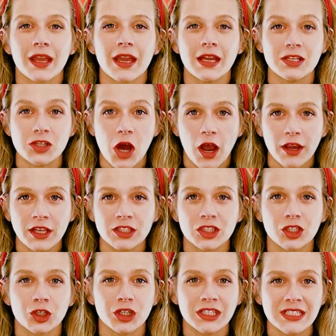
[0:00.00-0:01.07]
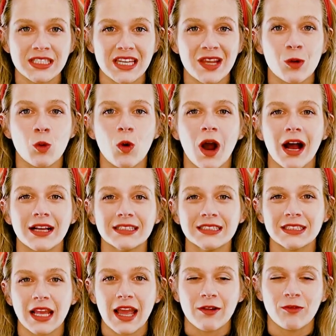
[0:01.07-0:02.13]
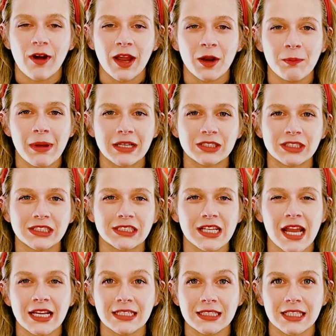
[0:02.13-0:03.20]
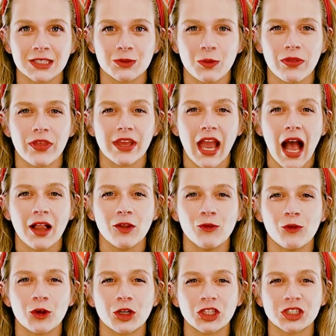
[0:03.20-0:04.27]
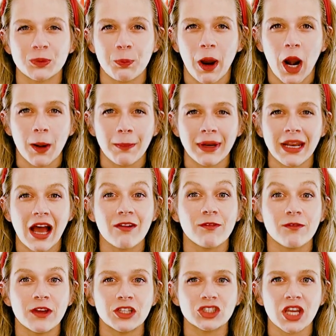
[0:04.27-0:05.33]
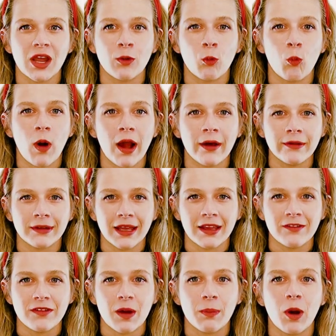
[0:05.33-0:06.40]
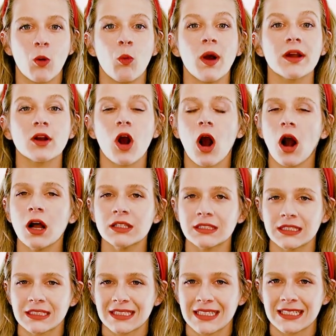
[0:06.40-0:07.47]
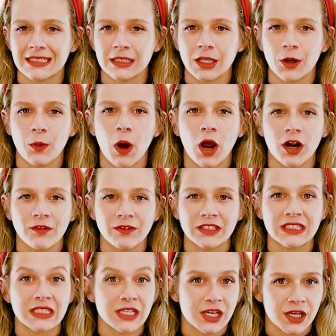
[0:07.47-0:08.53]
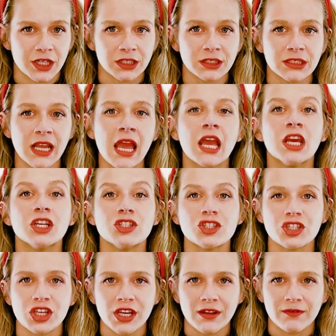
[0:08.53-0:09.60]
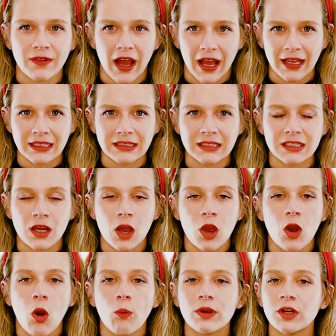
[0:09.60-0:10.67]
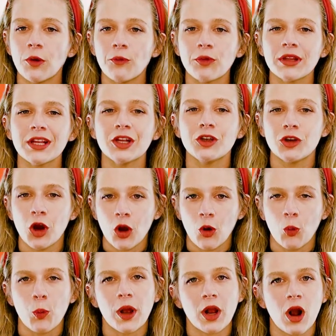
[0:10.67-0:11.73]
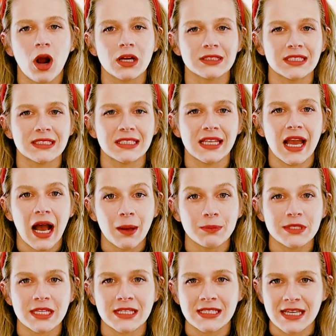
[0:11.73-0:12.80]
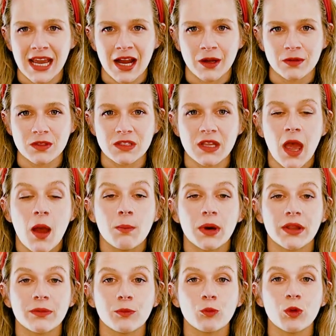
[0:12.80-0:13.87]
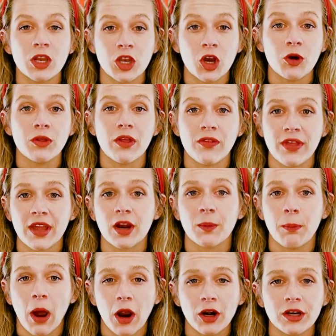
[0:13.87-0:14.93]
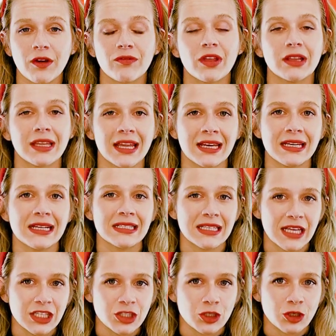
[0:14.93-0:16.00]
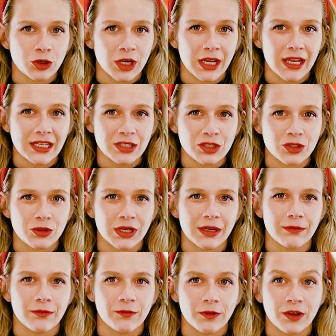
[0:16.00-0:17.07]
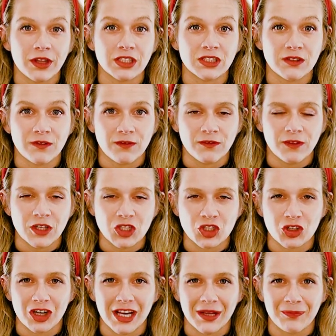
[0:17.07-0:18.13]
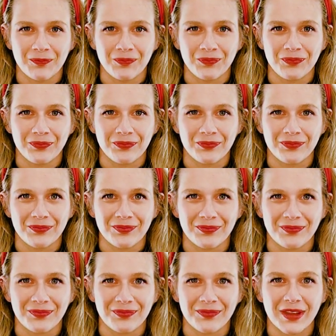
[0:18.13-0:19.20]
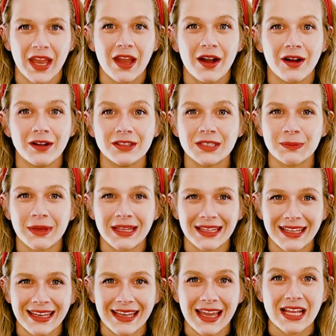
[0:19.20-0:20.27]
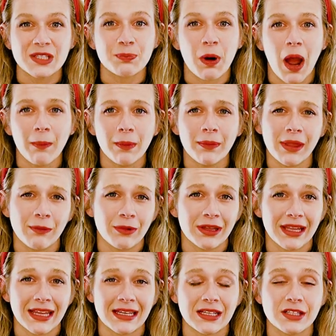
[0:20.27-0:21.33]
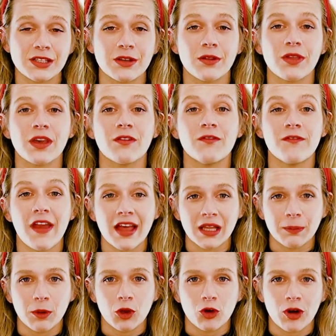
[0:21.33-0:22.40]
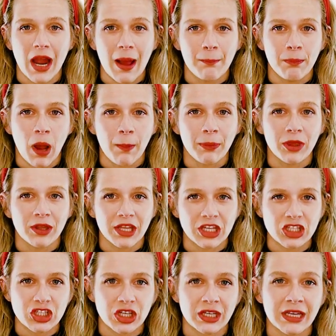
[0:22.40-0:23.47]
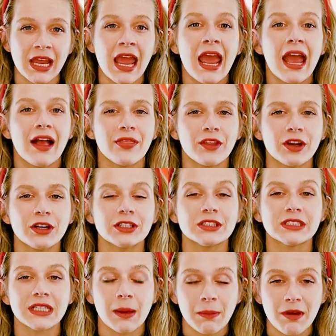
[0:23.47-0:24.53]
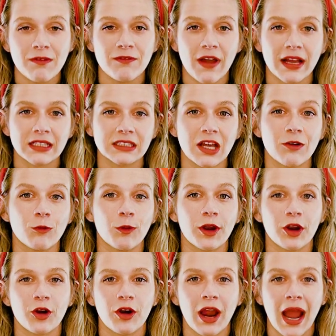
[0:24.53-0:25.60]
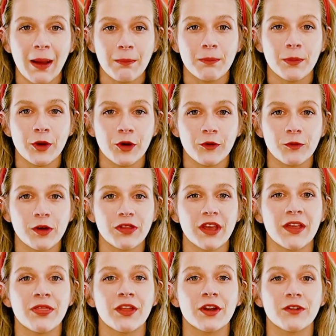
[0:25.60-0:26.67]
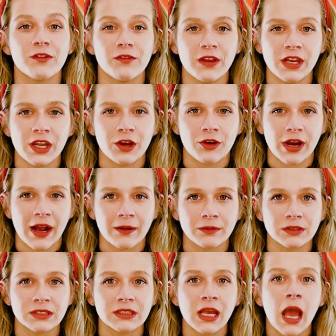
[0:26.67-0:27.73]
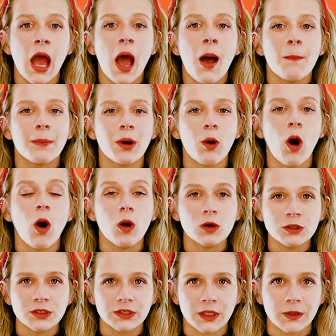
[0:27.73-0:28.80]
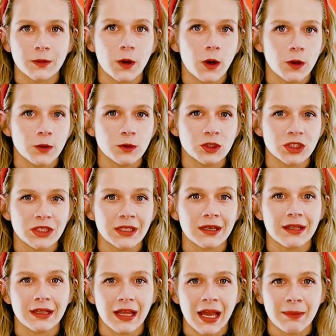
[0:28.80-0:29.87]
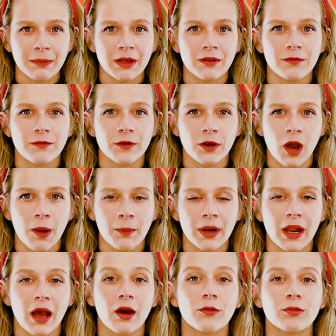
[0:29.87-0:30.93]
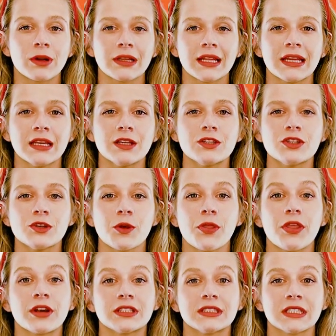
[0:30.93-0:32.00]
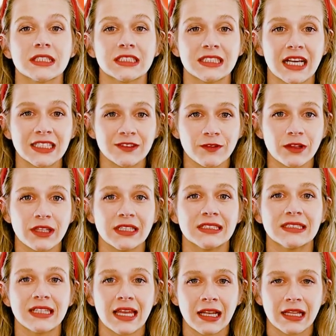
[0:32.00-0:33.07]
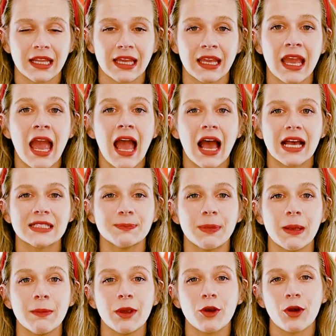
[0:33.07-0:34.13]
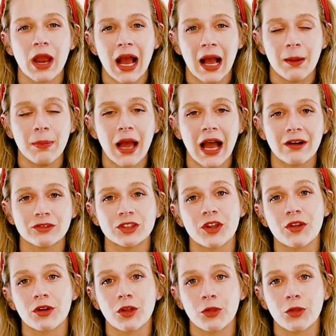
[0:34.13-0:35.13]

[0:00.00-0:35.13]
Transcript: In talking to Christy Huas, environmental scientist with the California Department of Fish and Wildlife, about what causes these low harvest years, she advised, "We don't really know what causes the ups and downs, but we know that they are part of the landing's history for this fishery. Ultimately, it's probably related to the available crab population, and there are some effects of where crab move within their feeding grounds, but also ocean climate phenomena related to their successfully settling as baby crab after their